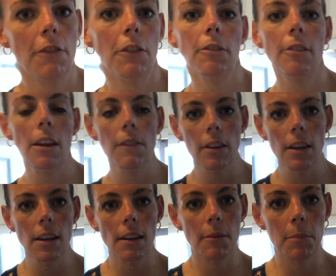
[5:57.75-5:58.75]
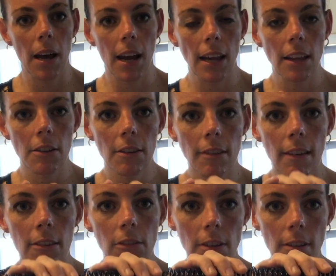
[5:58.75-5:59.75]
for safety, because my little
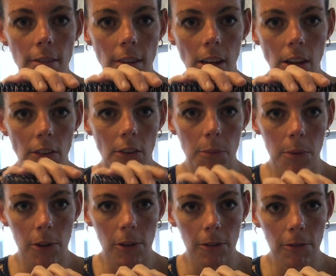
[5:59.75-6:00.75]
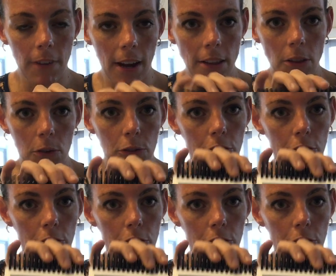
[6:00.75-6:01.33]
sensory seeker will find those